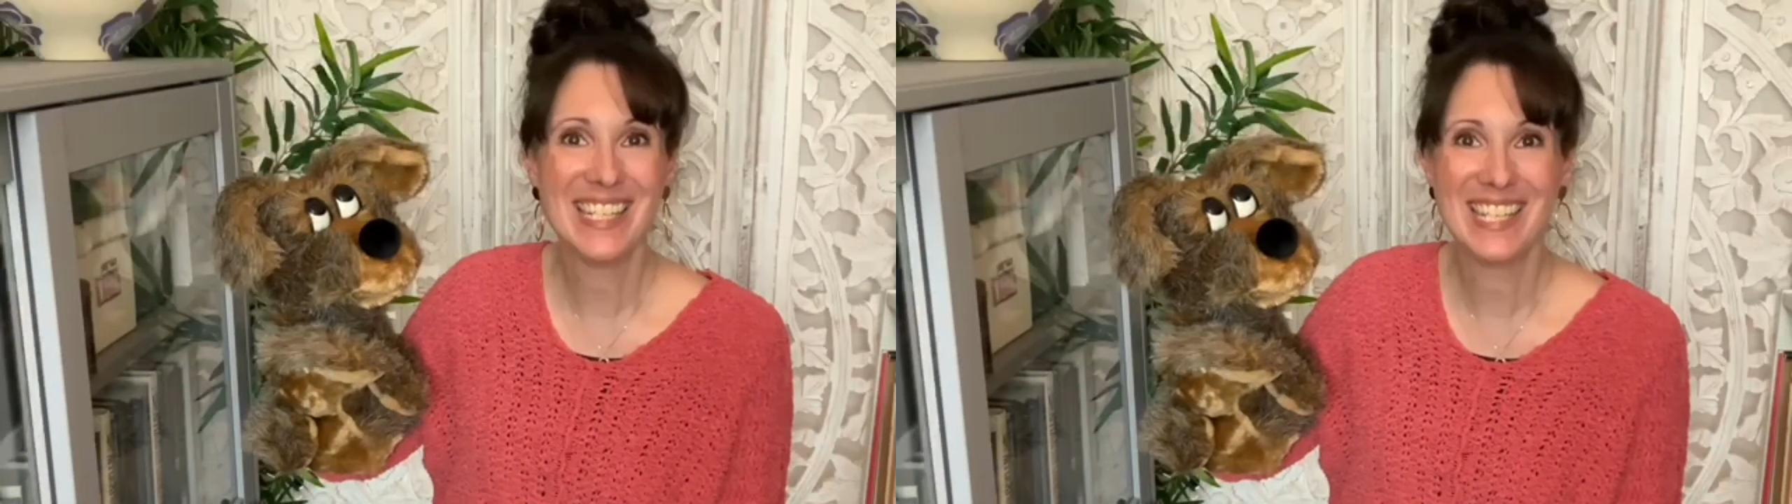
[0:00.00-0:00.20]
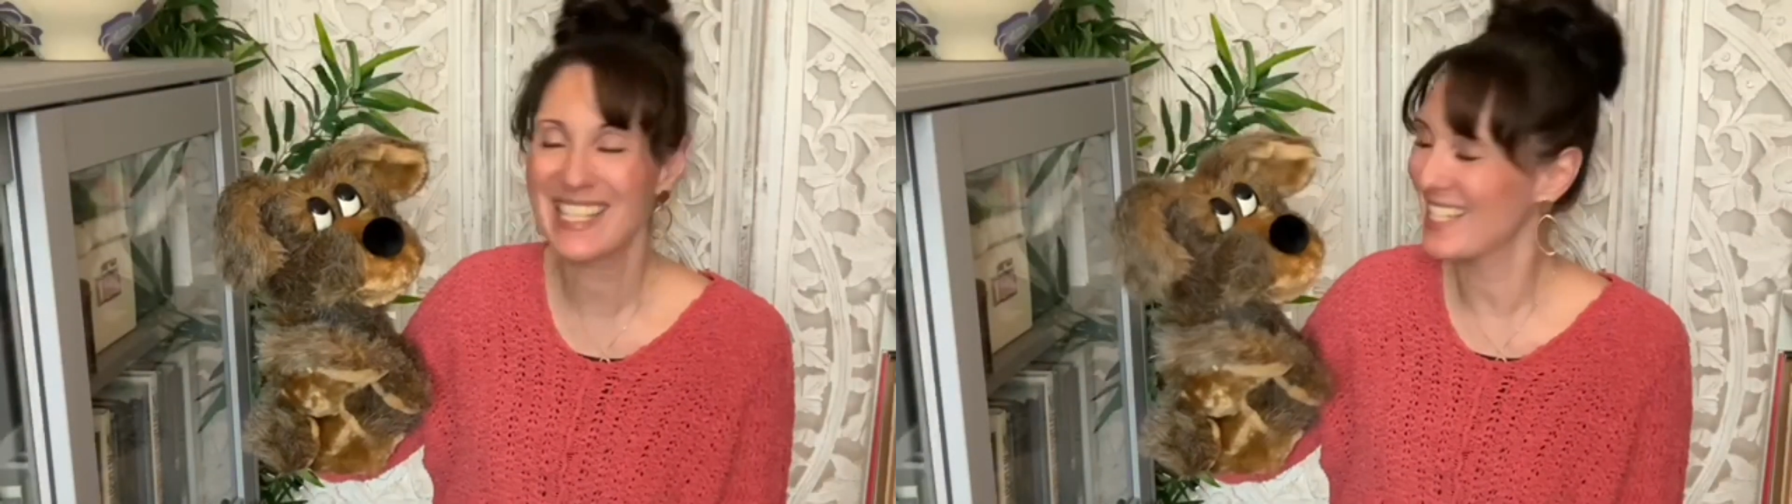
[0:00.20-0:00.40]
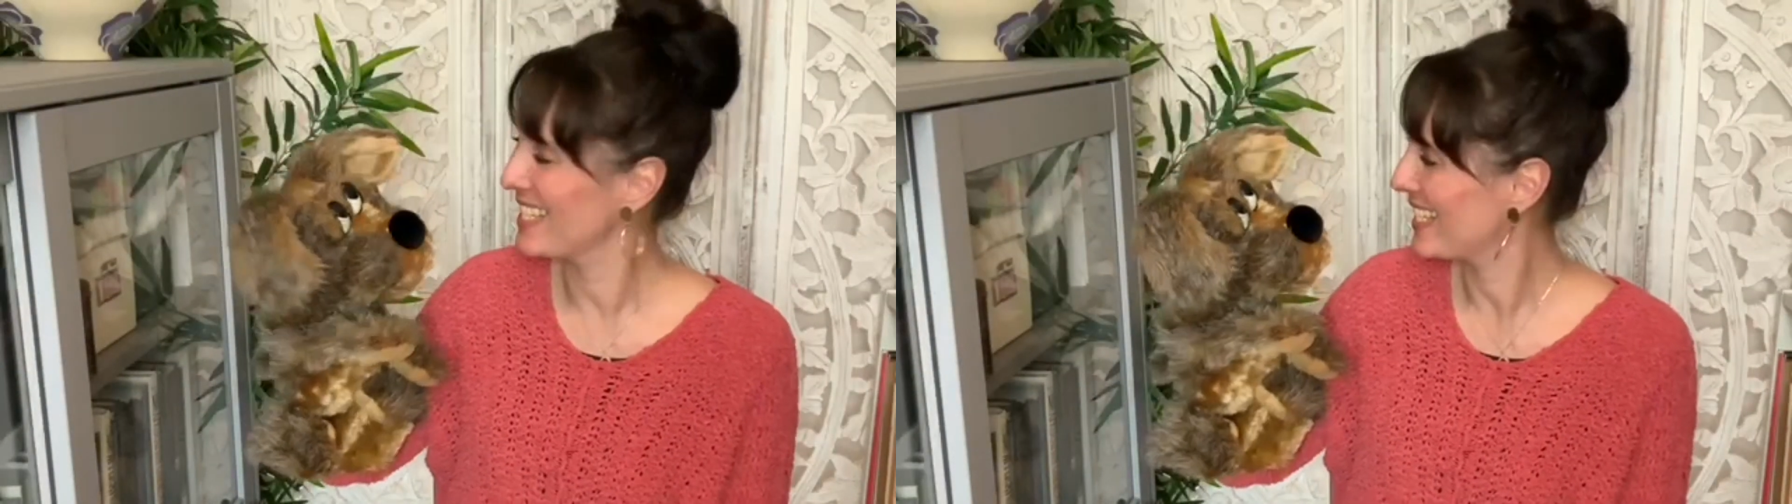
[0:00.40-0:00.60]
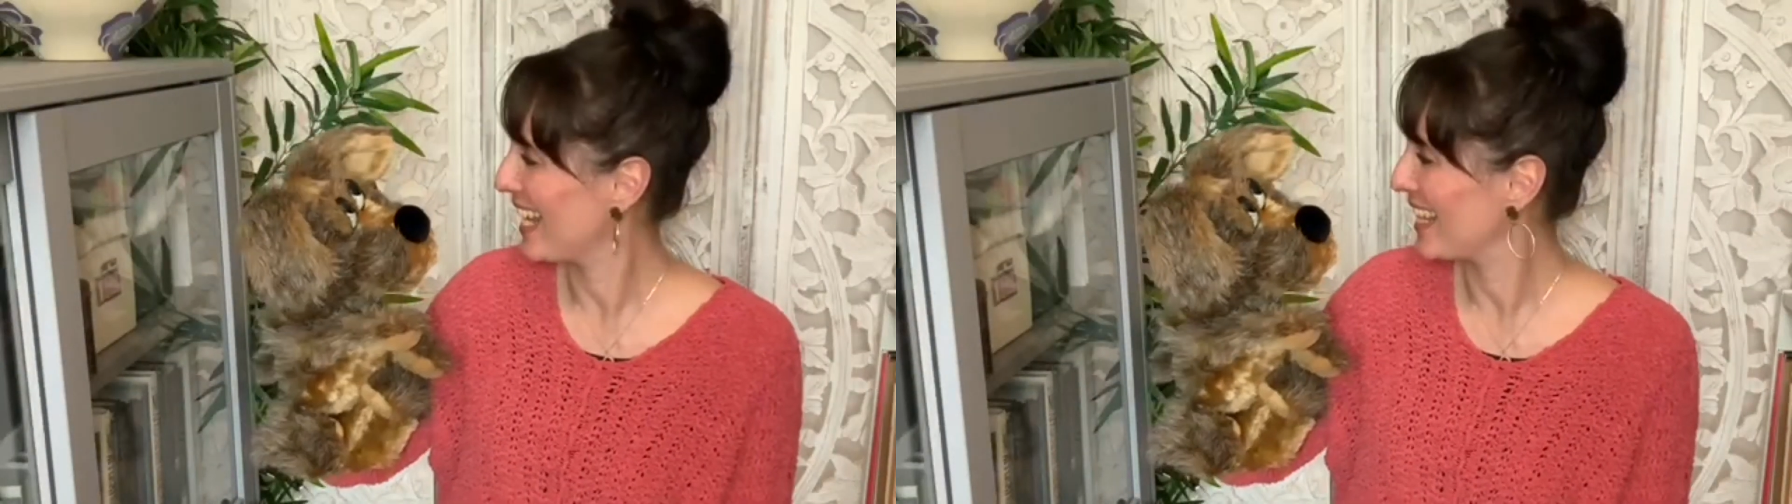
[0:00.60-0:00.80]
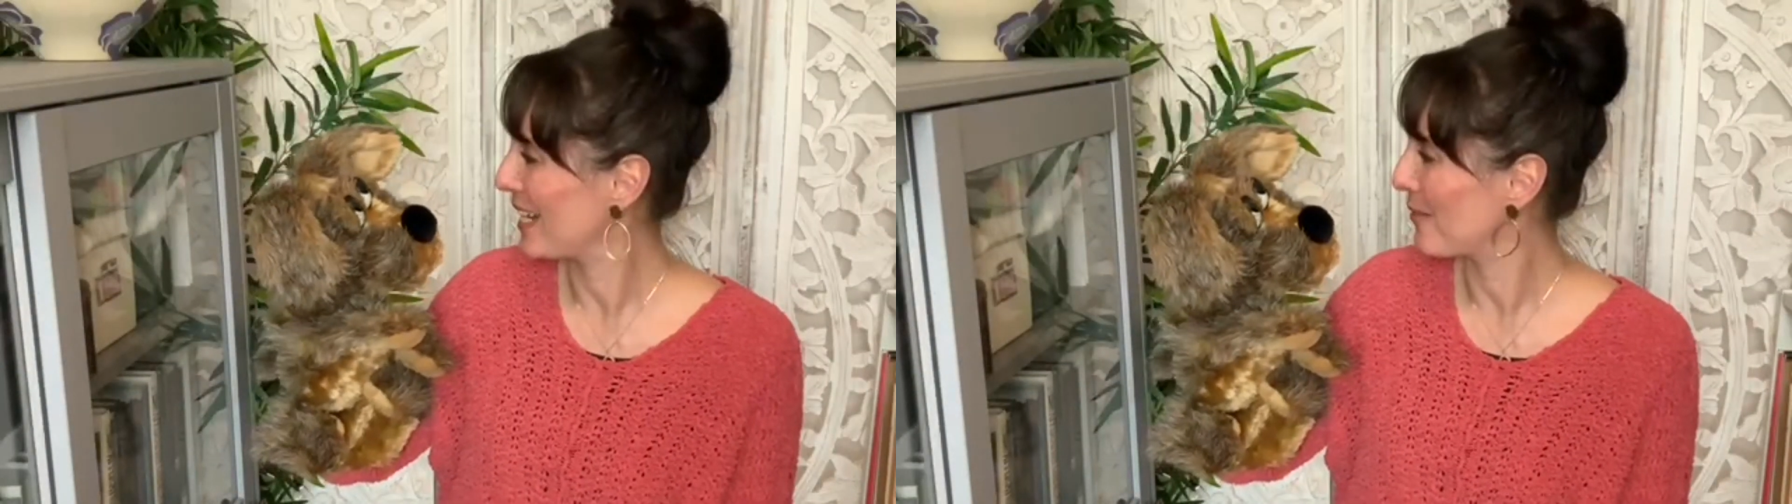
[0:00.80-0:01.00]
didn't say
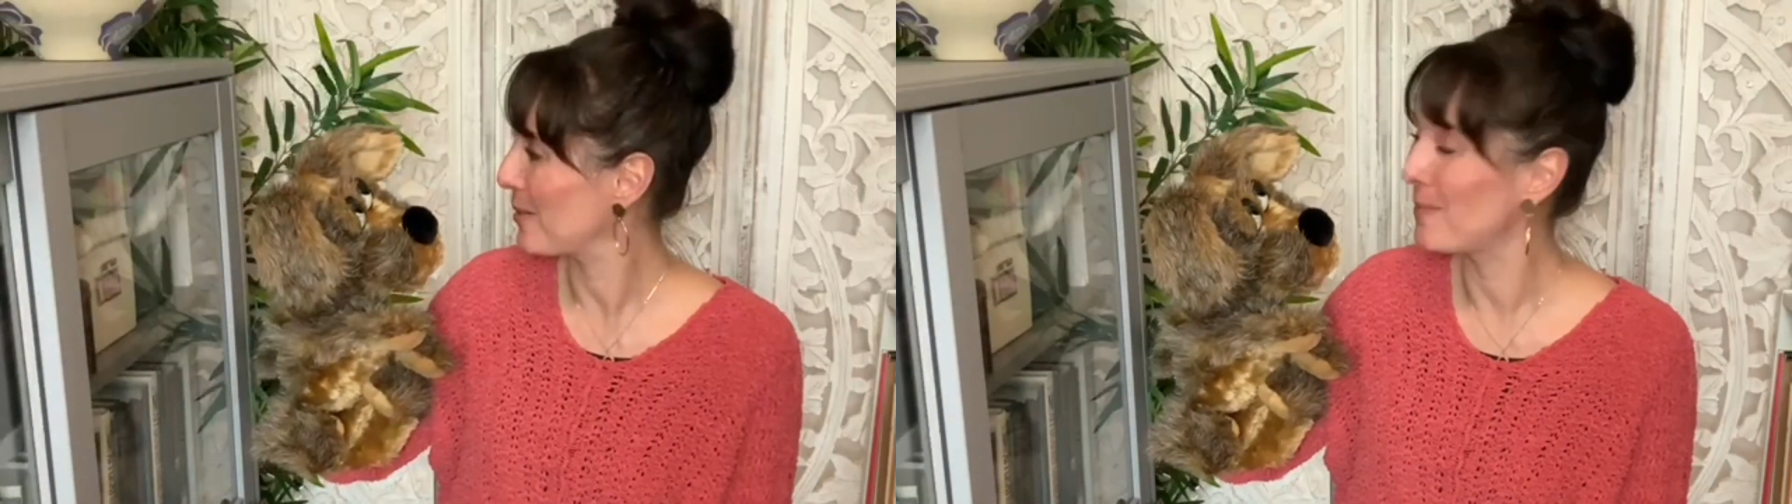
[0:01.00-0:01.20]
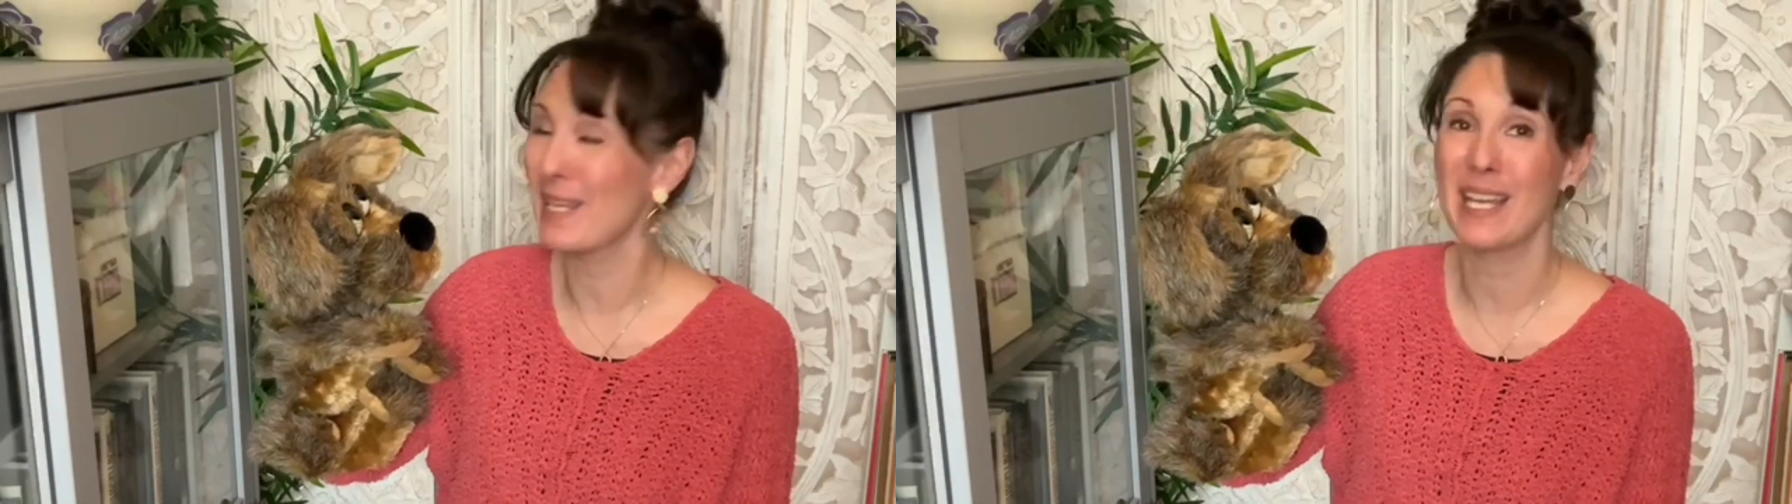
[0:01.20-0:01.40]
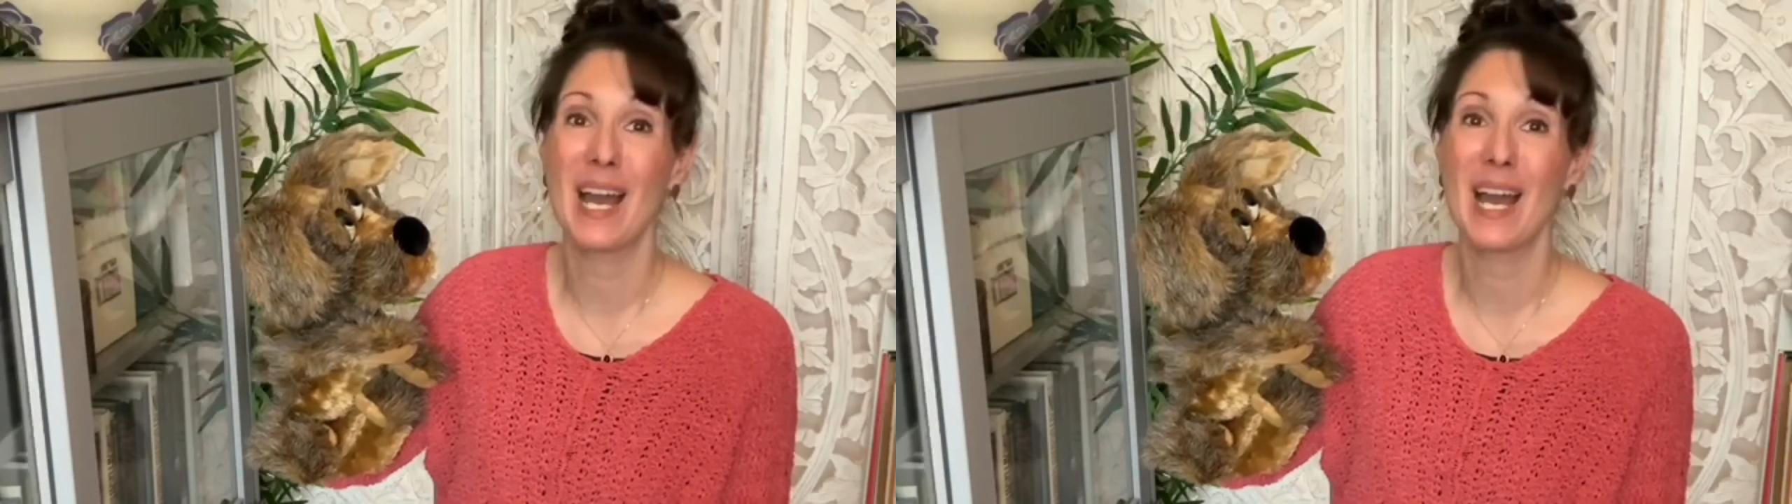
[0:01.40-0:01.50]
there would be